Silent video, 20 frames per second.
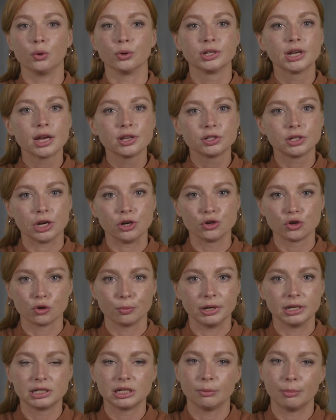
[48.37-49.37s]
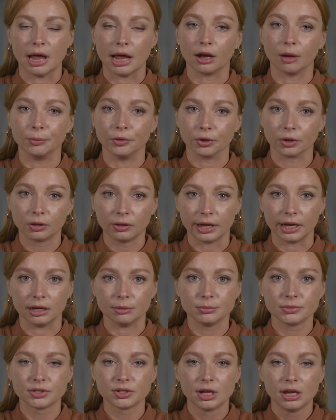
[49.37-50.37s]
or test instruments to back up their
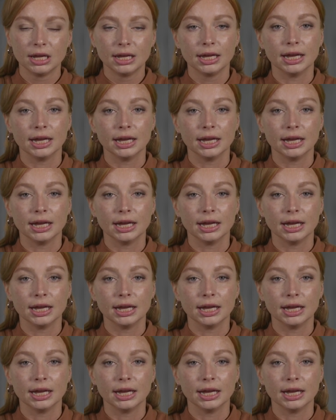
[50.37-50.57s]
claims.